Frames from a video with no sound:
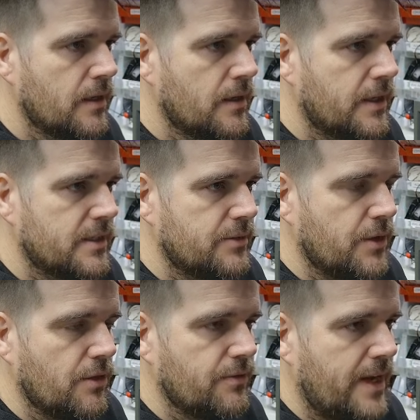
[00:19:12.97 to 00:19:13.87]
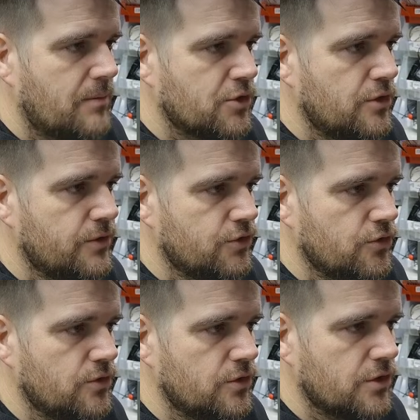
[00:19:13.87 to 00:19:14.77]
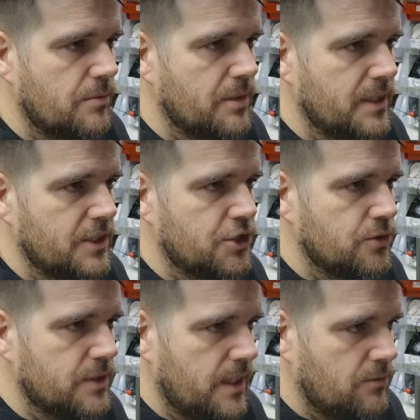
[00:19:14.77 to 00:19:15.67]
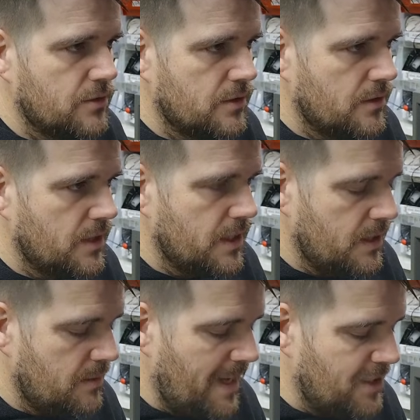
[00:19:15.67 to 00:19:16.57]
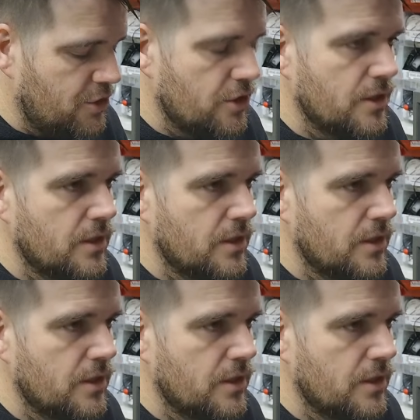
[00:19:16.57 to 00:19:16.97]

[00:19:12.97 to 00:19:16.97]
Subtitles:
you can see we've got 3 amps current draw, just completely shorted out the bench.